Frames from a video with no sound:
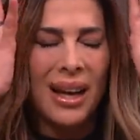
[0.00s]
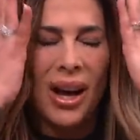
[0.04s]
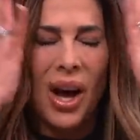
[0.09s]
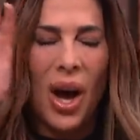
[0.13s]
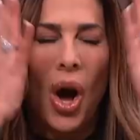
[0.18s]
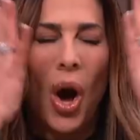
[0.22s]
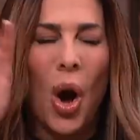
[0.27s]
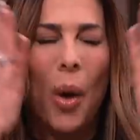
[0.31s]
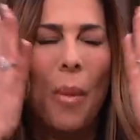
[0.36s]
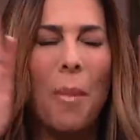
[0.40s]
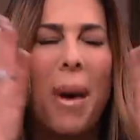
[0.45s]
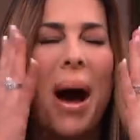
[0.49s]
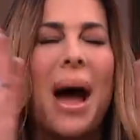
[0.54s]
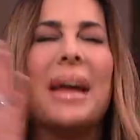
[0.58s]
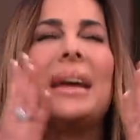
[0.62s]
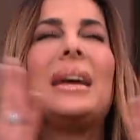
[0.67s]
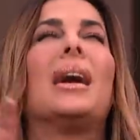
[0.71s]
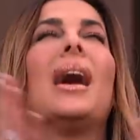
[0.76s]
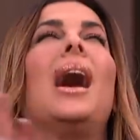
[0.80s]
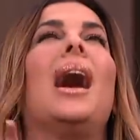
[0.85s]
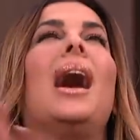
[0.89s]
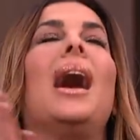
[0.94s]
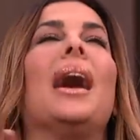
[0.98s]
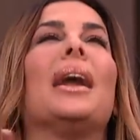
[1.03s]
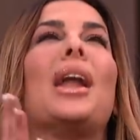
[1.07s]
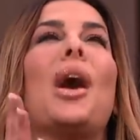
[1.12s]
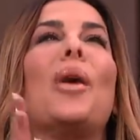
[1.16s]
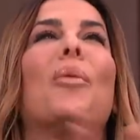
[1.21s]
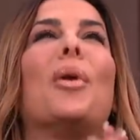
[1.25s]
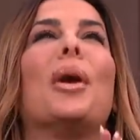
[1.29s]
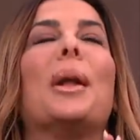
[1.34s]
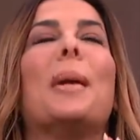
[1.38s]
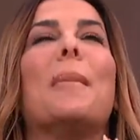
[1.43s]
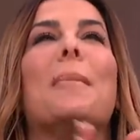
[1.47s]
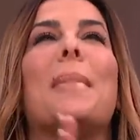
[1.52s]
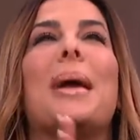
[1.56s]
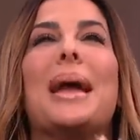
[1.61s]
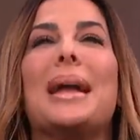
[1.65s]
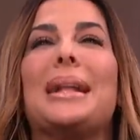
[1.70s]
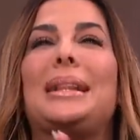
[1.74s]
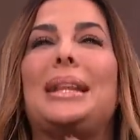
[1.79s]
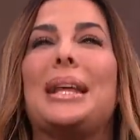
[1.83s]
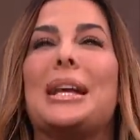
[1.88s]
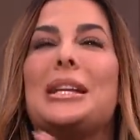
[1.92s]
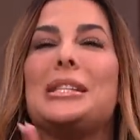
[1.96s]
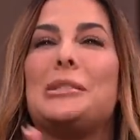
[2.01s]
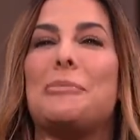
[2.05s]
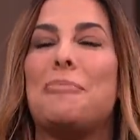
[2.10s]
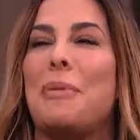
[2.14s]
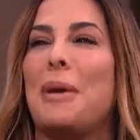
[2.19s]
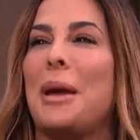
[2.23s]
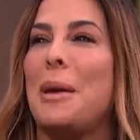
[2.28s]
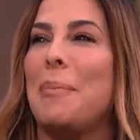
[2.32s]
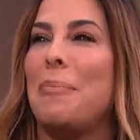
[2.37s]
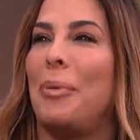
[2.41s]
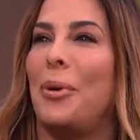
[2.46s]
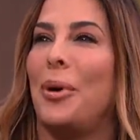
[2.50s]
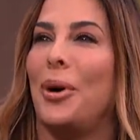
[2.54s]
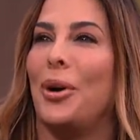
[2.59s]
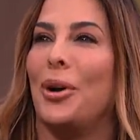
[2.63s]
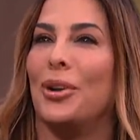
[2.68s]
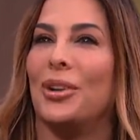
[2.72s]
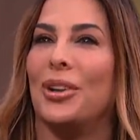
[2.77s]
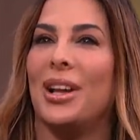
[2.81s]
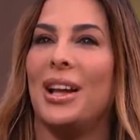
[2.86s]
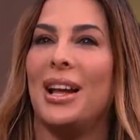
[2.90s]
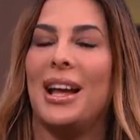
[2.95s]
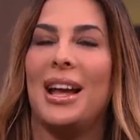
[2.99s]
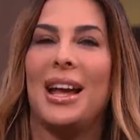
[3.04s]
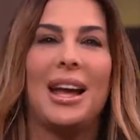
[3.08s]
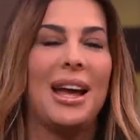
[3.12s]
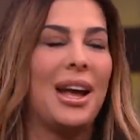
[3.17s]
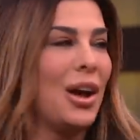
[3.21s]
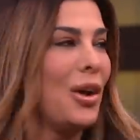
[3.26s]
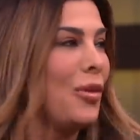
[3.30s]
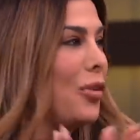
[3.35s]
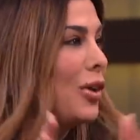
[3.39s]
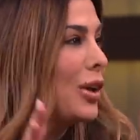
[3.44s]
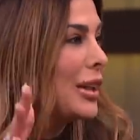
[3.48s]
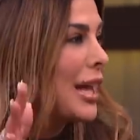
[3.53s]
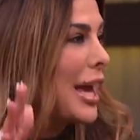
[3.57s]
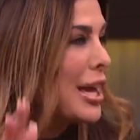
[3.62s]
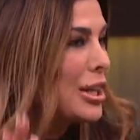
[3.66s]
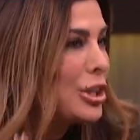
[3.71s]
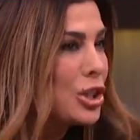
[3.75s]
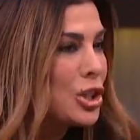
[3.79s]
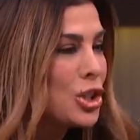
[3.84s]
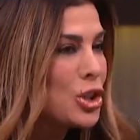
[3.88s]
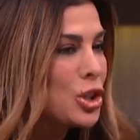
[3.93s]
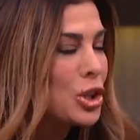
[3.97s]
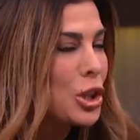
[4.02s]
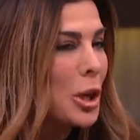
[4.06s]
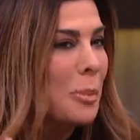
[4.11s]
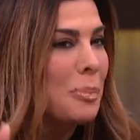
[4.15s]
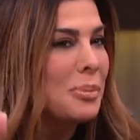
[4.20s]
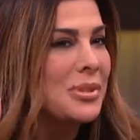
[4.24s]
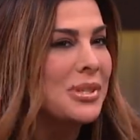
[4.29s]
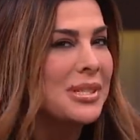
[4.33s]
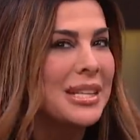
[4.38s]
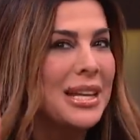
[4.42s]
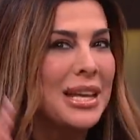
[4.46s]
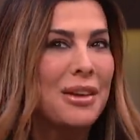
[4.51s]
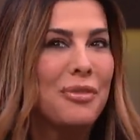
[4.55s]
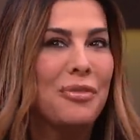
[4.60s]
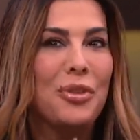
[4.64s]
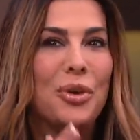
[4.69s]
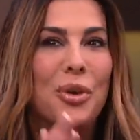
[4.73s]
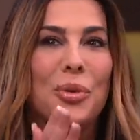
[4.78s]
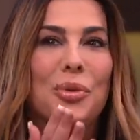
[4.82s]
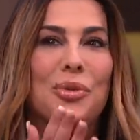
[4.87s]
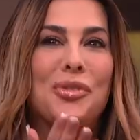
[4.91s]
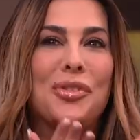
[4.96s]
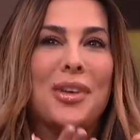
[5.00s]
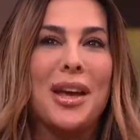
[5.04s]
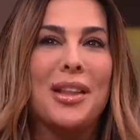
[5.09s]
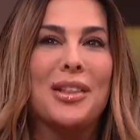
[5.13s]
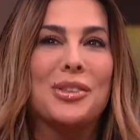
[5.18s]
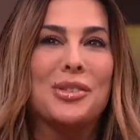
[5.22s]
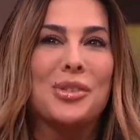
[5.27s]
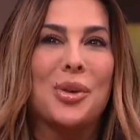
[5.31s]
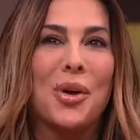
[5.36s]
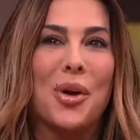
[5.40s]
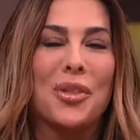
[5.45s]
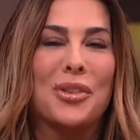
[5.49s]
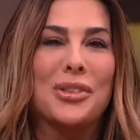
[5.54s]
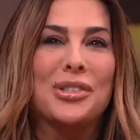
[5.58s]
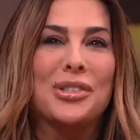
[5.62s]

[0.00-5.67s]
Oh my God, I want to meet these people. Relationships, Steve, you say this all the